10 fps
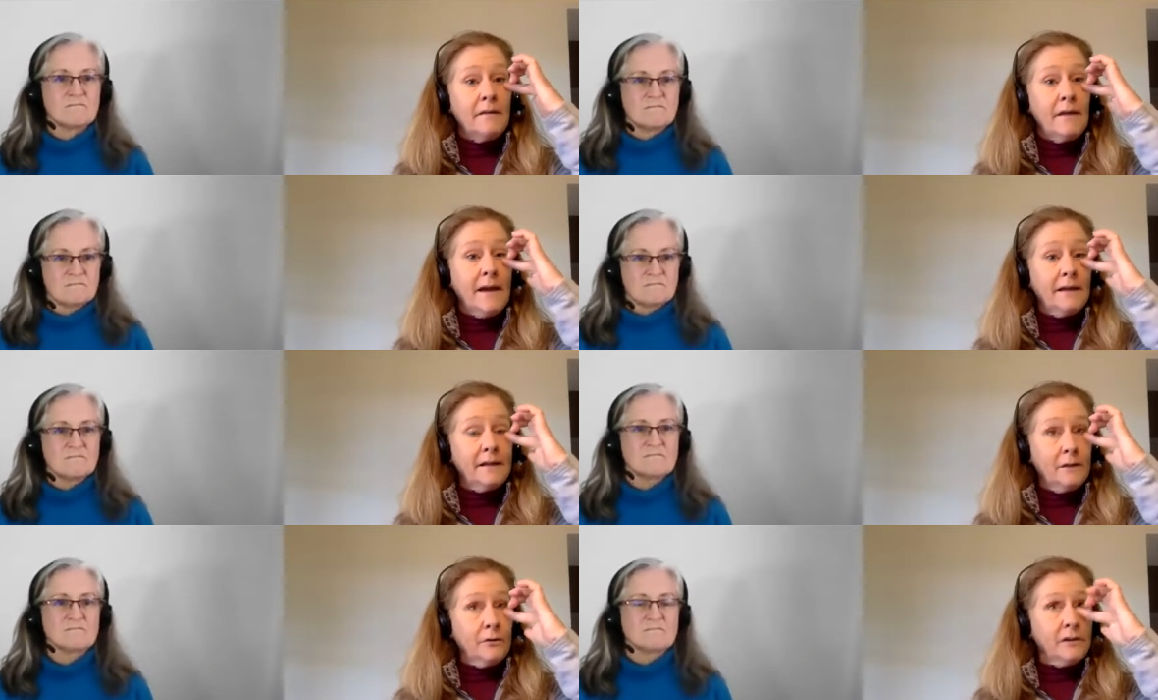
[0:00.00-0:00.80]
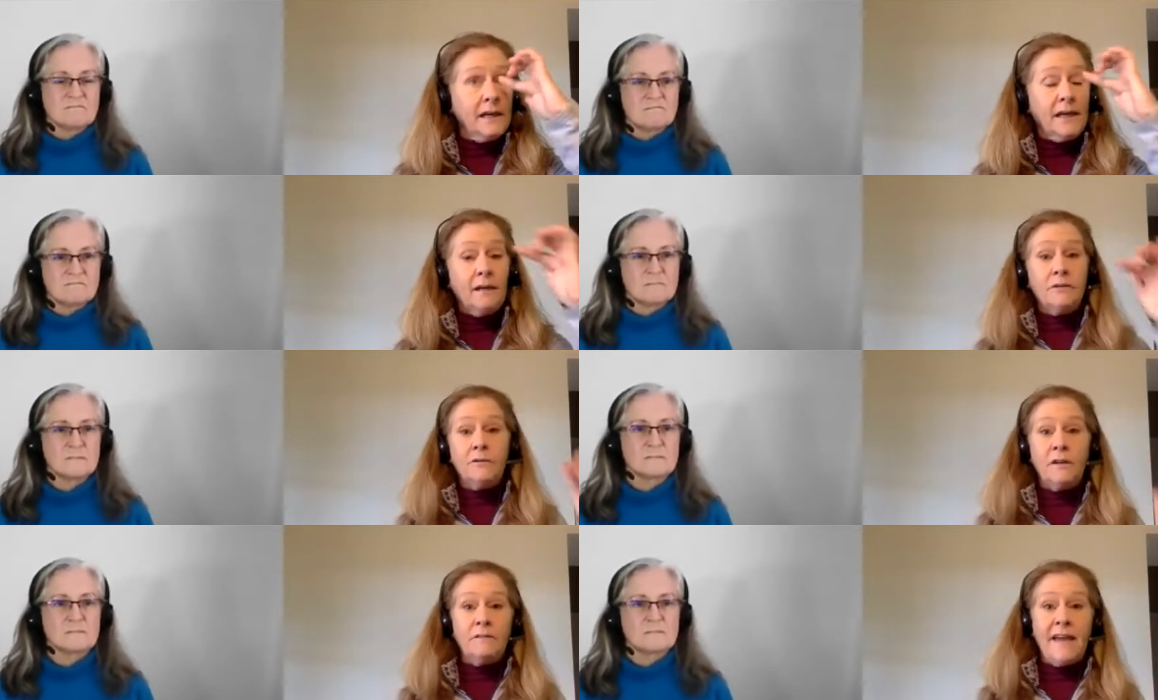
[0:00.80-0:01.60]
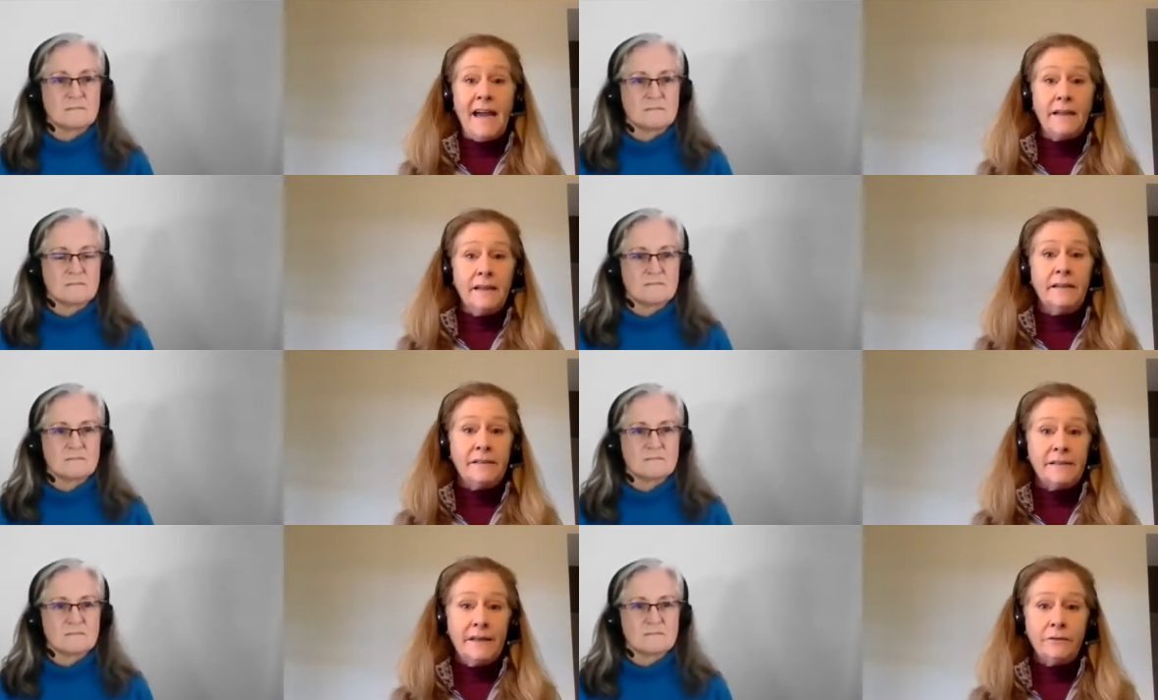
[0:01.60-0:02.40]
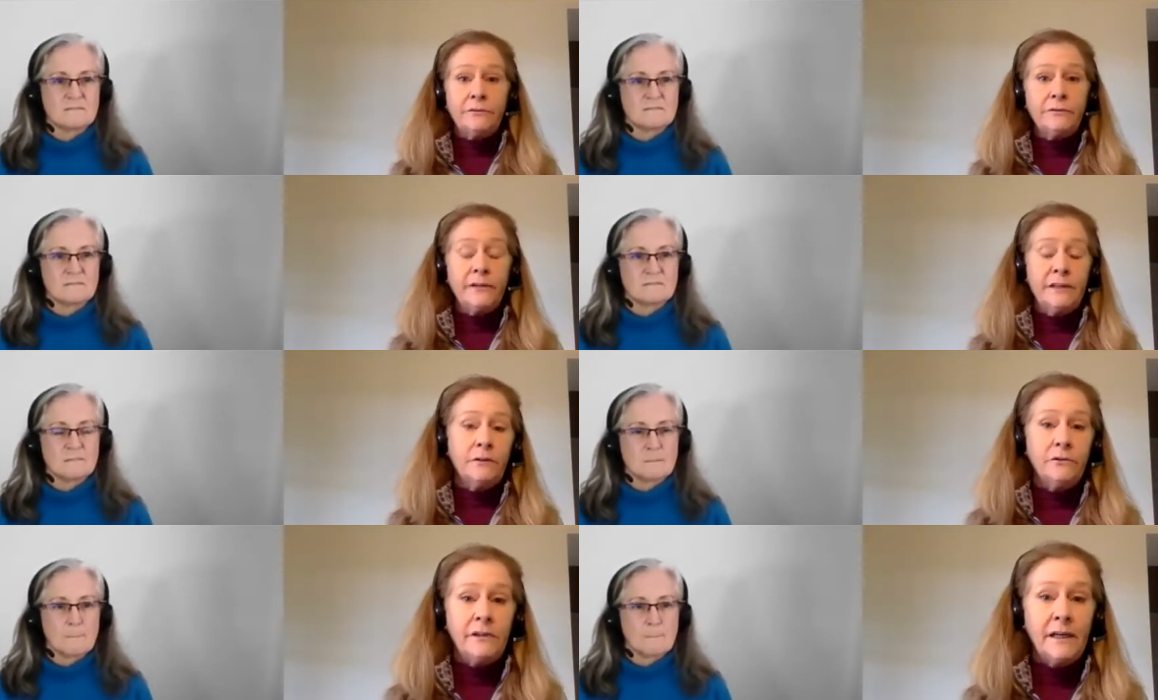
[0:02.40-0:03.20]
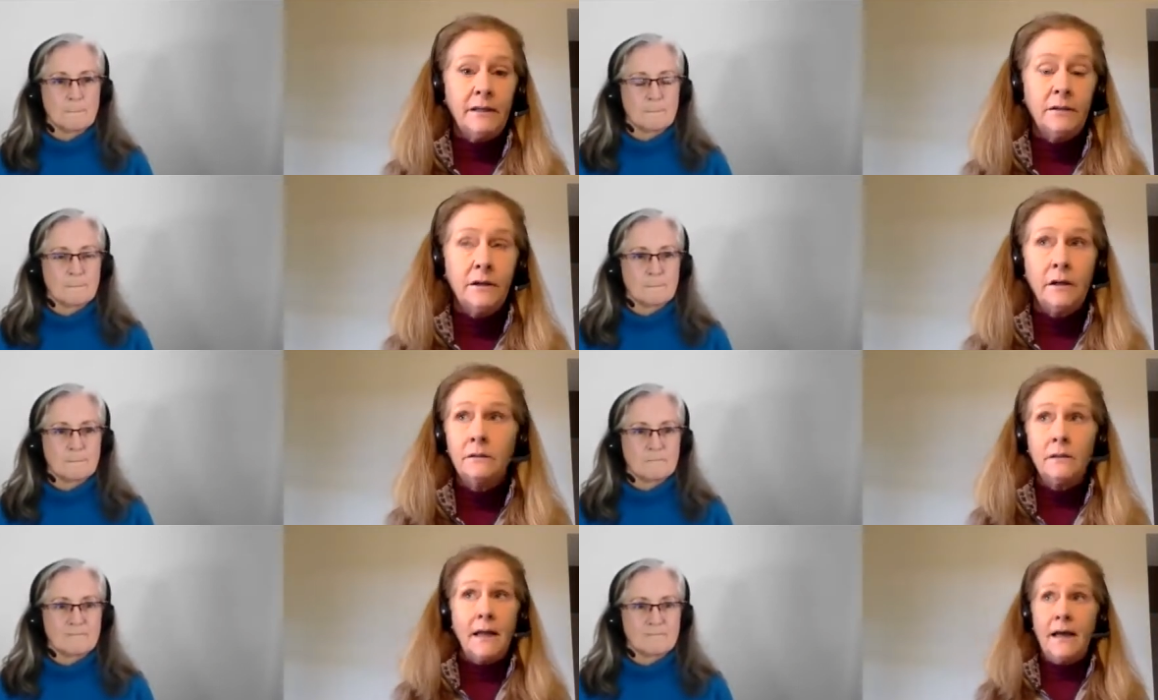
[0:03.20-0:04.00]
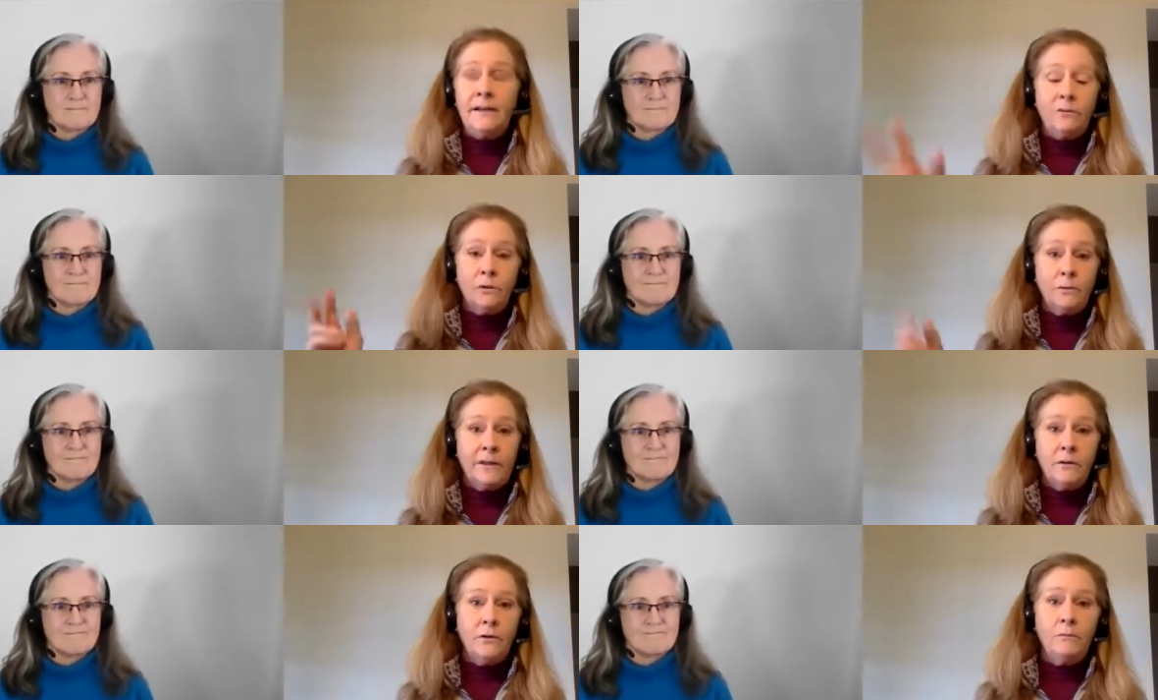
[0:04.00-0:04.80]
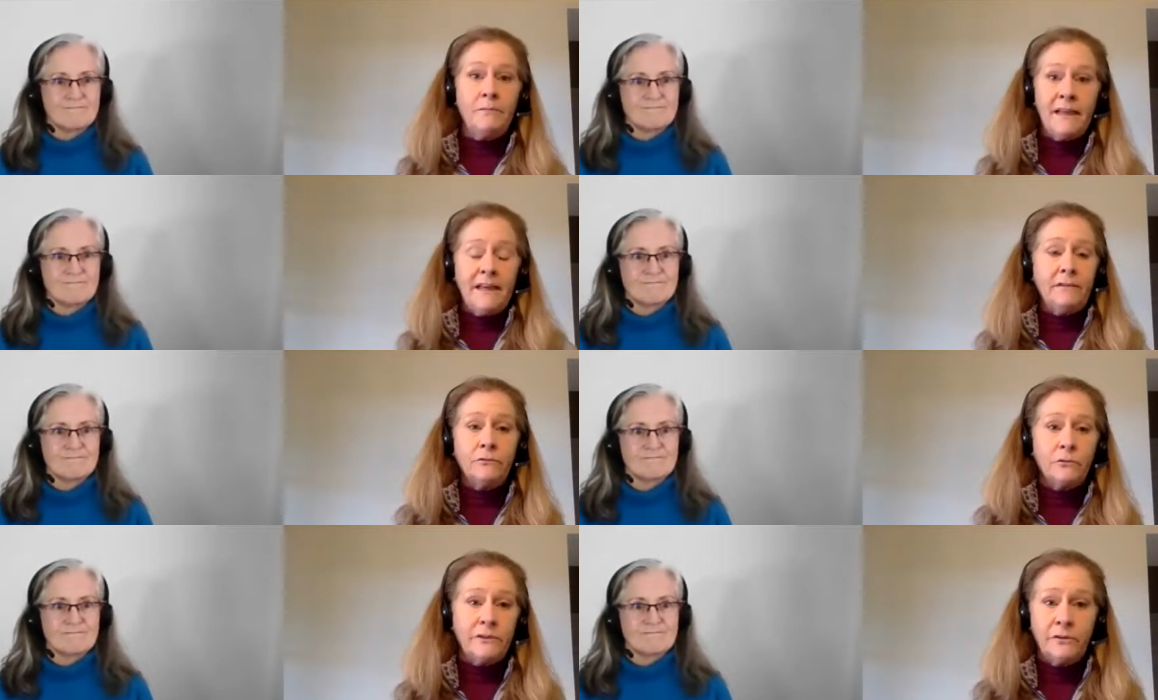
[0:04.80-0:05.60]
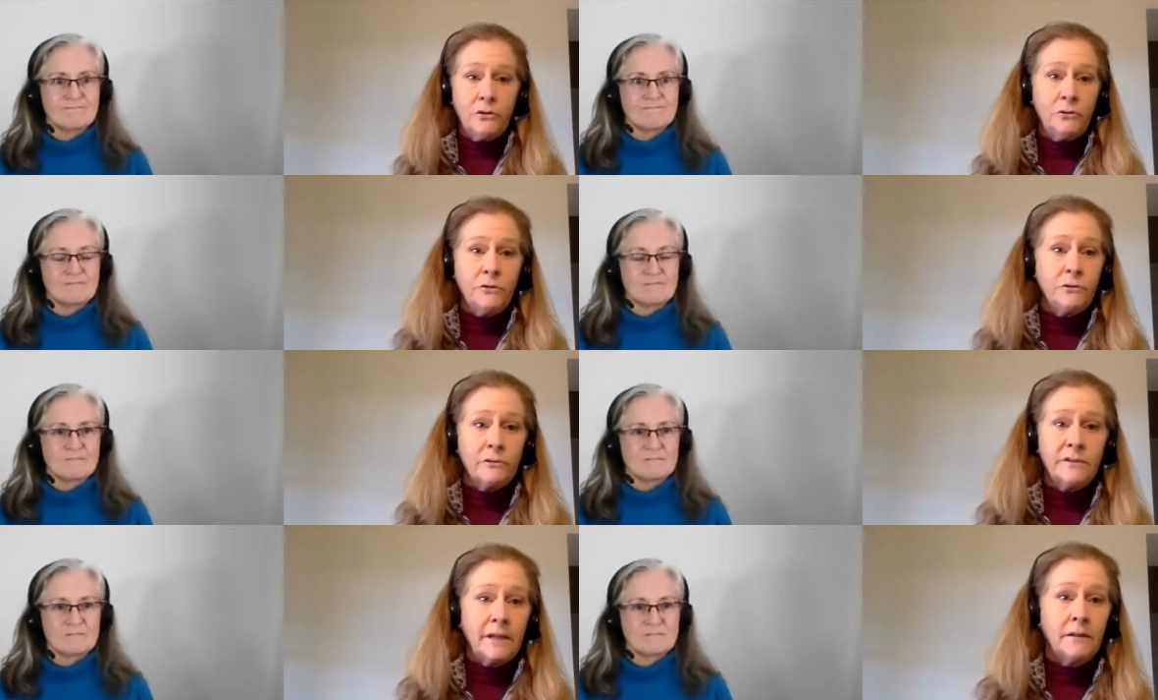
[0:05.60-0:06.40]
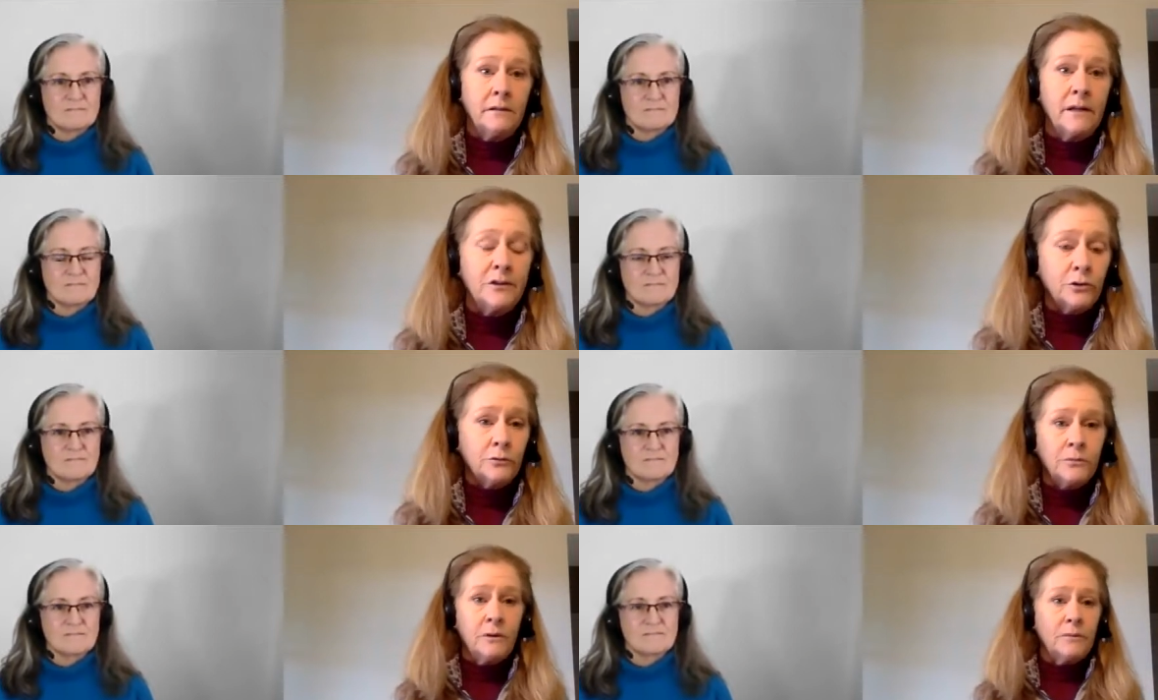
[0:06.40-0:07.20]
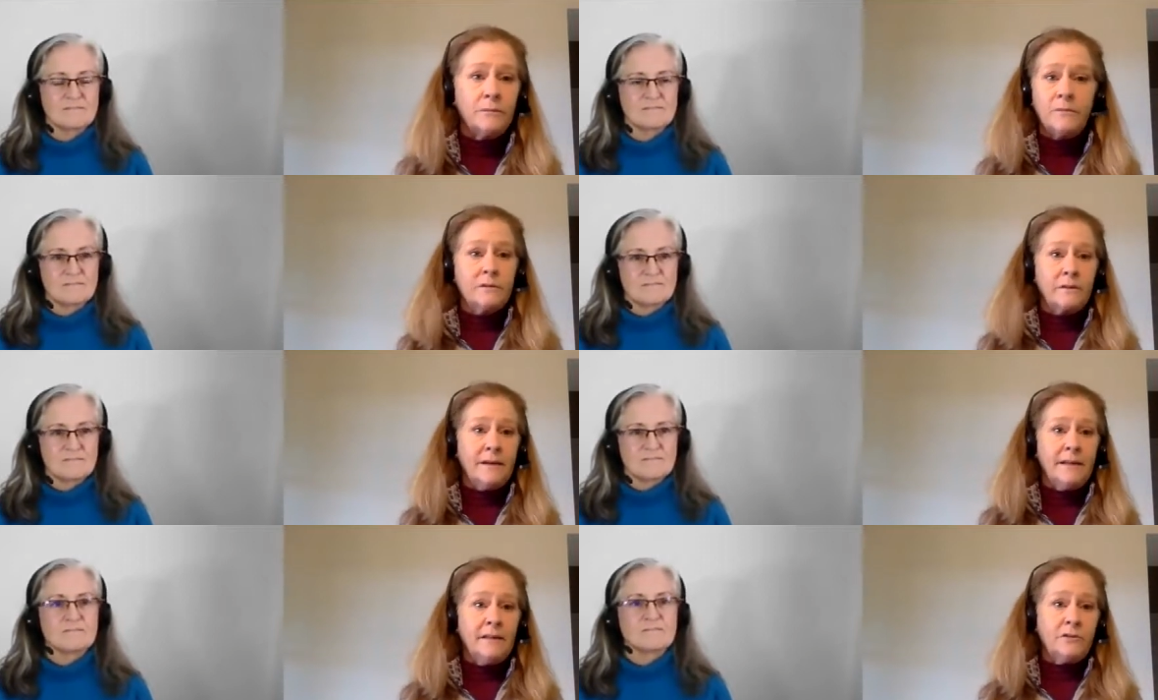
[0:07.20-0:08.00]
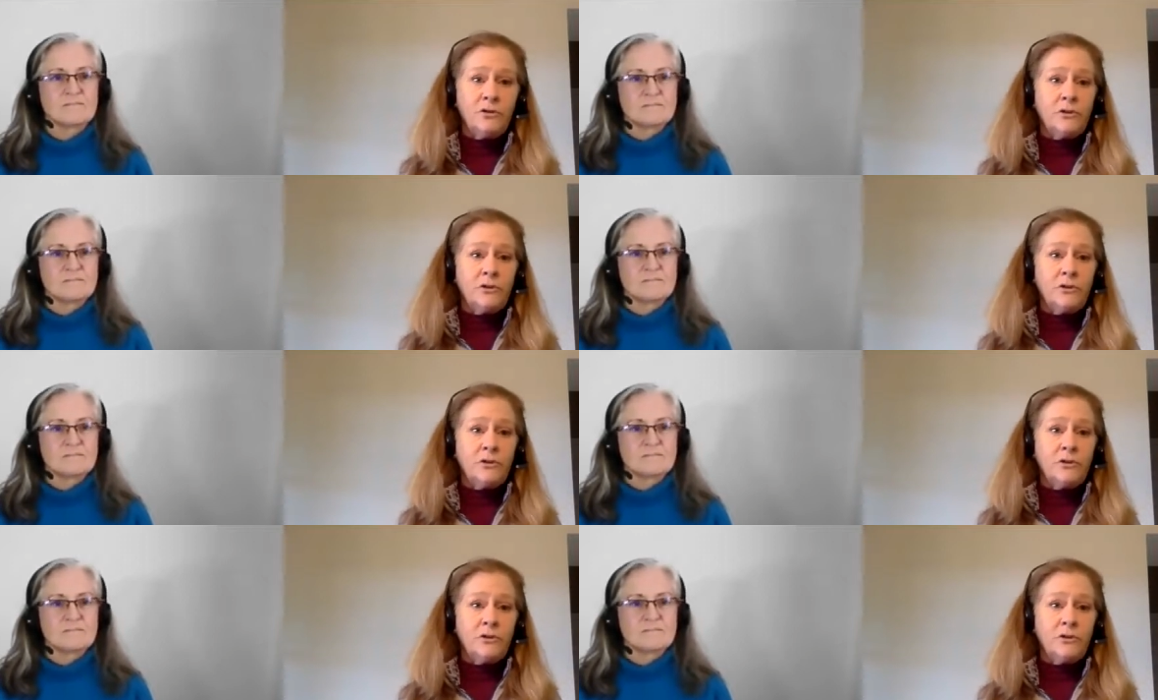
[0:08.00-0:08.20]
Speaker 1: And that can create, that in itself can create a lot of what we call behavioral issues or psychological problems. And it's